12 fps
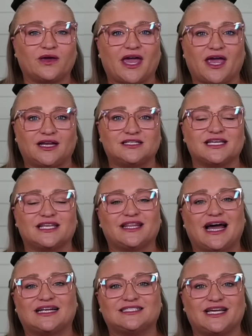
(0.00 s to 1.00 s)
gained in
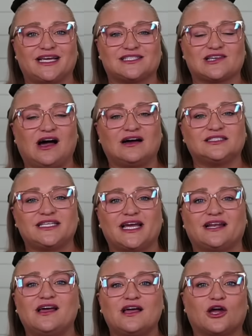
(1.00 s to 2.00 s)
that day's content